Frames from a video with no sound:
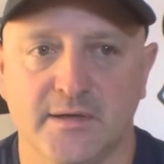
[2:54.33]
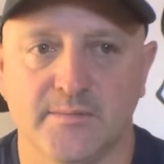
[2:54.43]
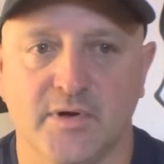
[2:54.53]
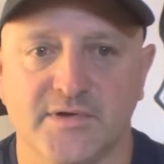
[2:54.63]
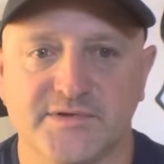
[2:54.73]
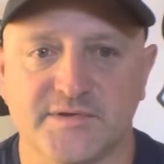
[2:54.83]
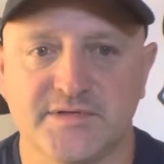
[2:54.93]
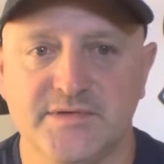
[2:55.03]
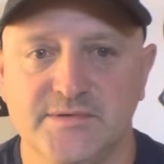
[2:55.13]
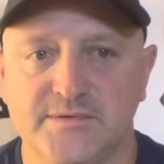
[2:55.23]
Also
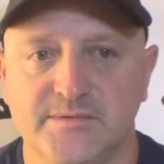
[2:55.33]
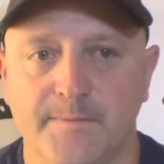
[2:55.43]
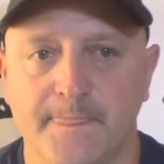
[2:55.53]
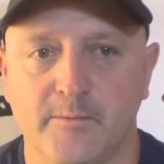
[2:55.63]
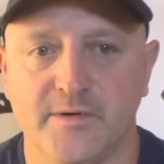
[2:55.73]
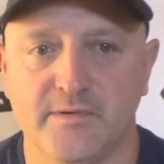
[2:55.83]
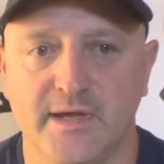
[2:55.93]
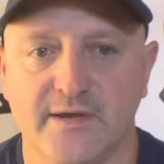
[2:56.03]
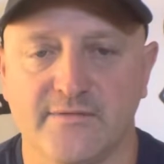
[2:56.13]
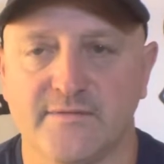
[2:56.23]
too, when you
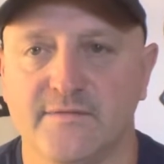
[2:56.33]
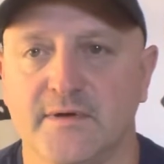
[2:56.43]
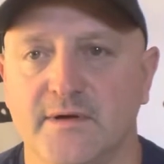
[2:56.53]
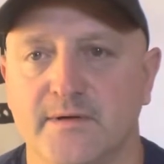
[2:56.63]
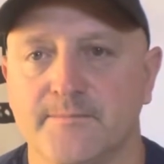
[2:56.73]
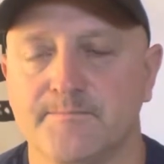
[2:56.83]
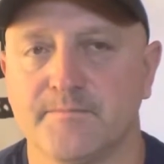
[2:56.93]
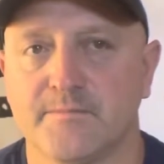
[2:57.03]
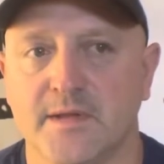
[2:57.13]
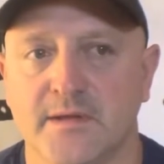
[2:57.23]
have
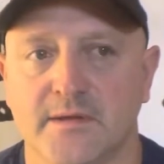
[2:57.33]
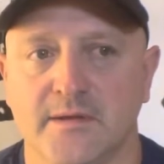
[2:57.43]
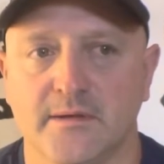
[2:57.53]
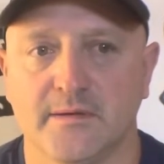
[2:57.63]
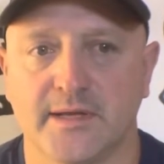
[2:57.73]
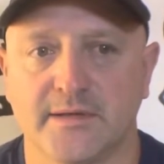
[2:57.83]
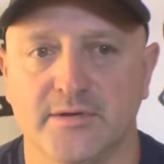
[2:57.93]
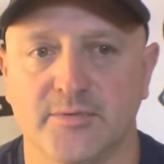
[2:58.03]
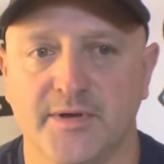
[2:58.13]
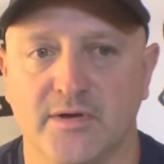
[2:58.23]
like a
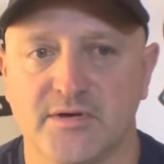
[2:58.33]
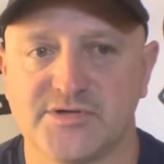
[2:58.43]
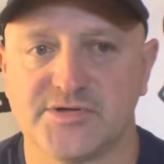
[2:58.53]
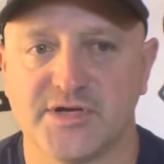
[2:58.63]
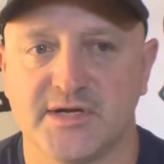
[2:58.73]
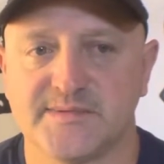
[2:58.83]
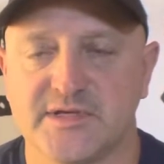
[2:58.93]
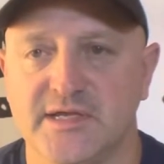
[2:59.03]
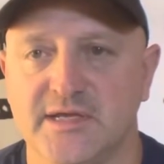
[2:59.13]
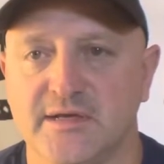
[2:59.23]
little bit larger jobs that you
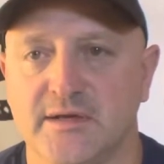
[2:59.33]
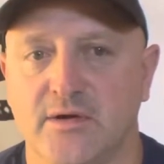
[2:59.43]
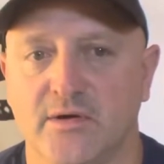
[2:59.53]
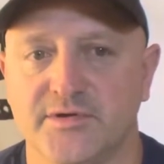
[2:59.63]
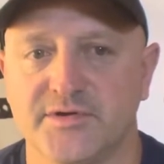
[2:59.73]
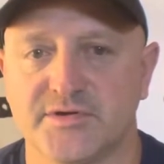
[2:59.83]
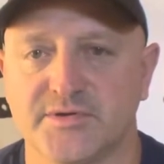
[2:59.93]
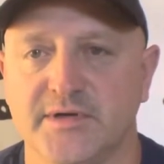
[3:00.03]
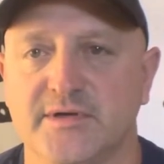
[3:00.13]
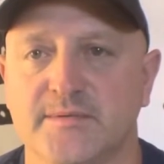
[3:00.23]
can't haul in your
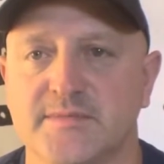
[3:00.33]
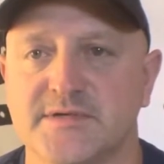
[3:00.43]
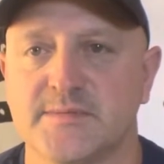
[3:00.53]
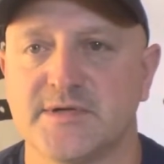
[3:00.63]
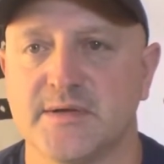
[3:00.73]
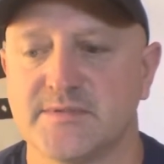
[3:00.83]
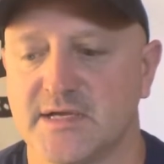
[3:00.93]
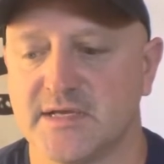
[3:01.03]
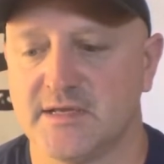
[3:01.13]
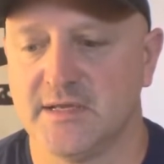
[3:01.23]
trailer, sometimes I